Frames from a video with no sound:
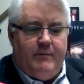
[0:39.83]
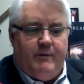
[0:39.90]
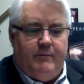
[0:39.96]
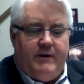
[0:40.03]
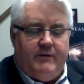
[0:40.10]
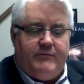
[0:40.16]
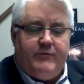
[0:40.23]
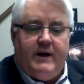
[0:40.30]

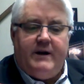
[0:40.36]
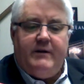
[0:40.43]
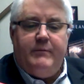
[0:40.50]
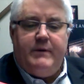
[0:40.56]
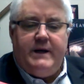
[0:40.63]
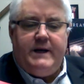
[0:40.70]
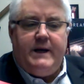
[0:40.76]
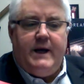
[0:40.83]
in front of
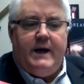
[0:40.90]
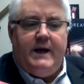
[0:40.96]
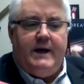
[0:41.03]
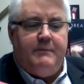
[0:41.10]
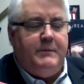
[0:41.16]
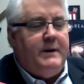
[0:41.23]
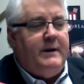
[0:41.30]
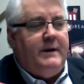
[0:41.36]
me,
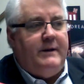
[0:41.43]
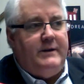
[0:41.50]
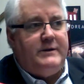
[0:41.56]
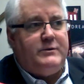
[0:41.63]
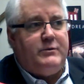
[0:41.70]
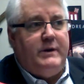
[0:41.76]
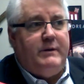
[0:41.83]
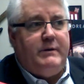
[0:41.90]

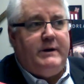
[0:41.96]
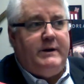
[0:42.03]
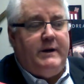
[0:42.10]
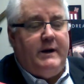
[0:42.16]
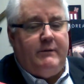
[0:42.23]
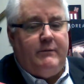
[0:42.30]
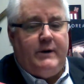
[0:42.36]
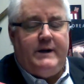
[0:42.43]
this ribbon
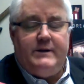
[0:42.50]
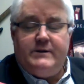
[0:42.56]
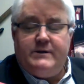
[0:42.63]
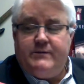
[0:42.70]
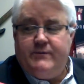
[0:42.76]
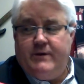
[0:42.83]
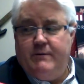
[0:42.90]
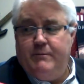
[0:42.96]
runs
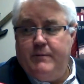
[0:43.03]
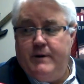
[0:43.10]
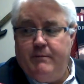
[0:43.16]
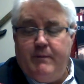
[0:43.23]
from